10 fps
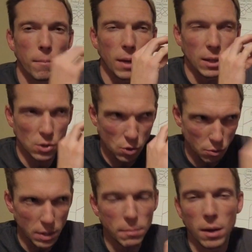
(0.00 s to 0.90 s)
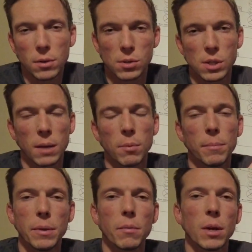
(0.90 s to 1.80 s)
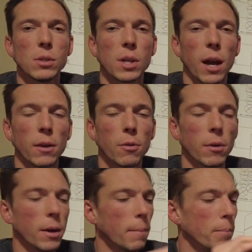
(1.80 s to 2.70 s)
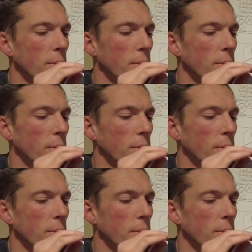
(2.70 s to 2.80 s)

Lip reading: extreme understable mid-range category,